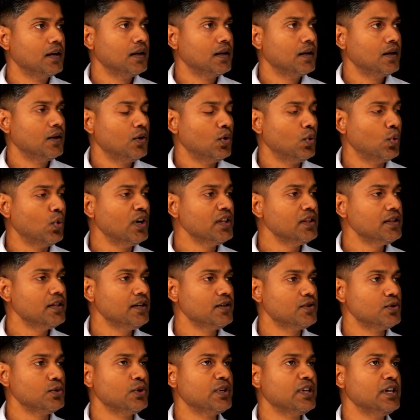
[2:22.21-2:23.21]
One thing
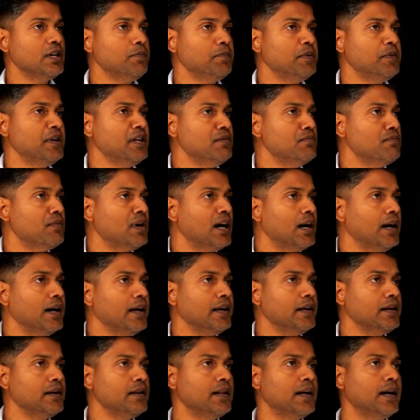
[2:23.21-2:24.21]
to keep in
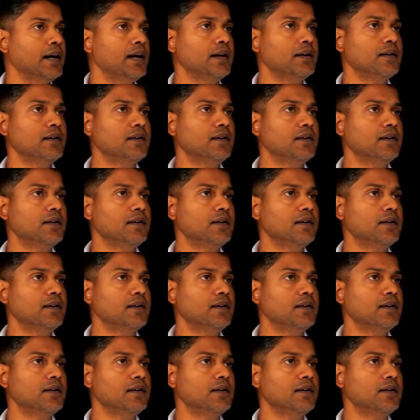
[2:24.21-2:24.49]
mind that